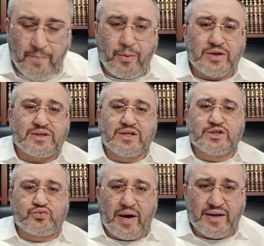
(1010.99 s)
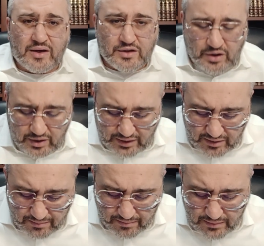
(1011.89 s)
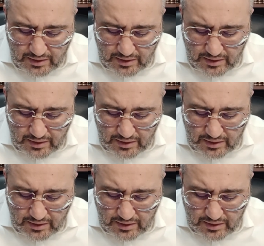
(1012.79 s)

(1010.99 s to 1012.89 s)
a person is riding on a donkey,